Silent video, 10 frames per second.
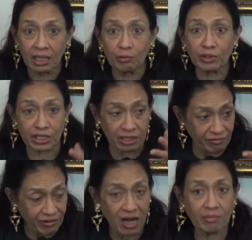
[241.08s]
which the
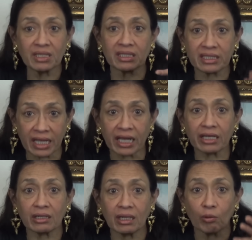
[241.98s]
farmers
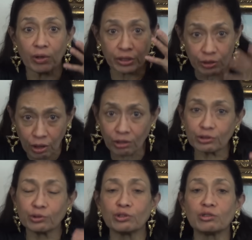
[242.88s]
said were not
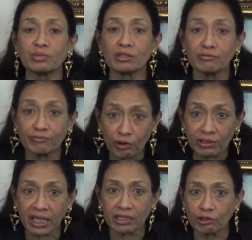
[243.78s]
suitable for
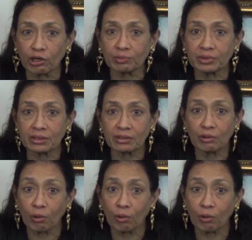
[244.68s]
their crops,